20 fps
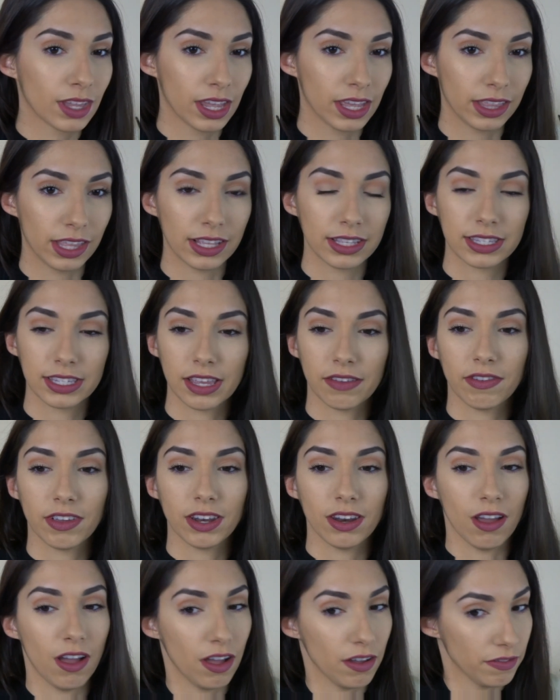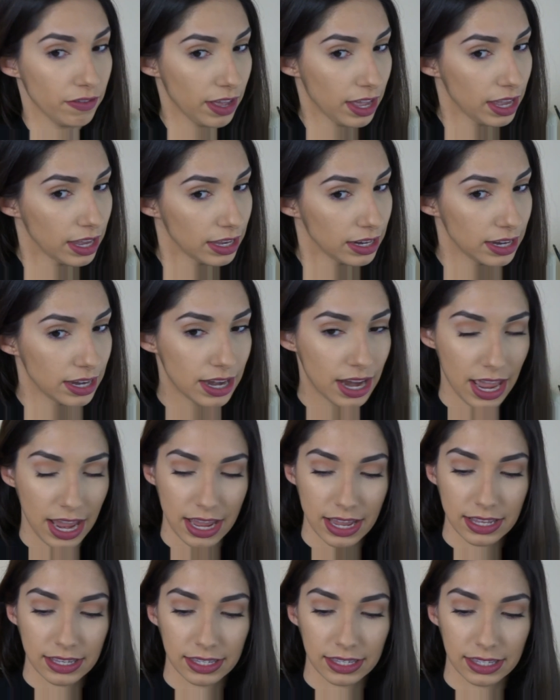That's giving off a
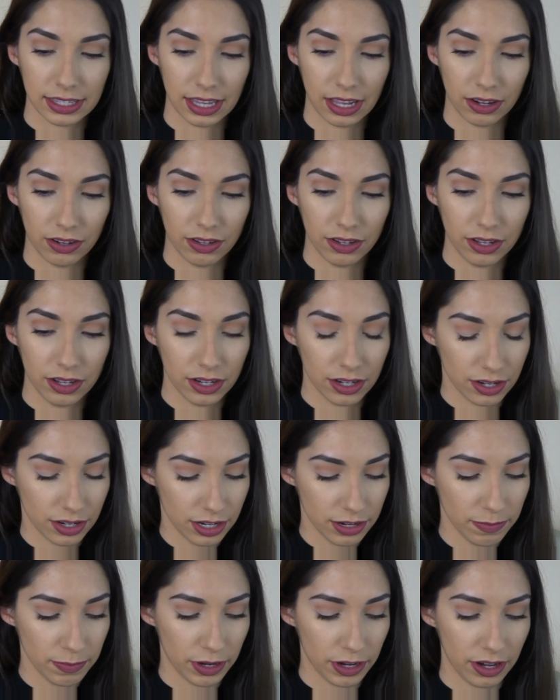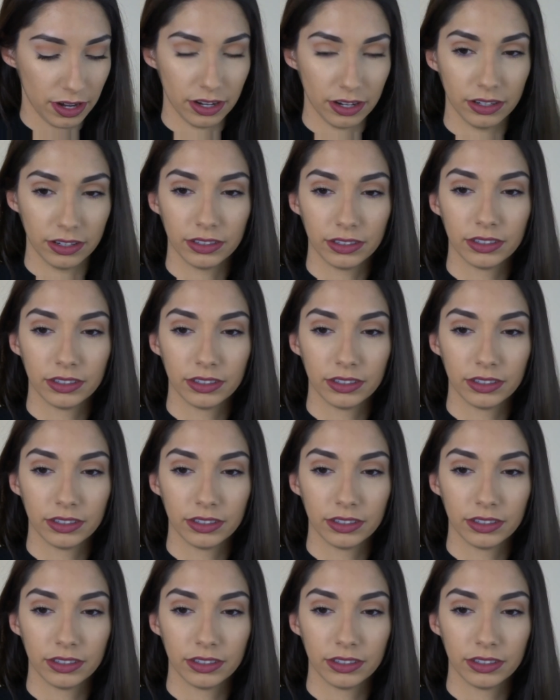nice subtle shimmer.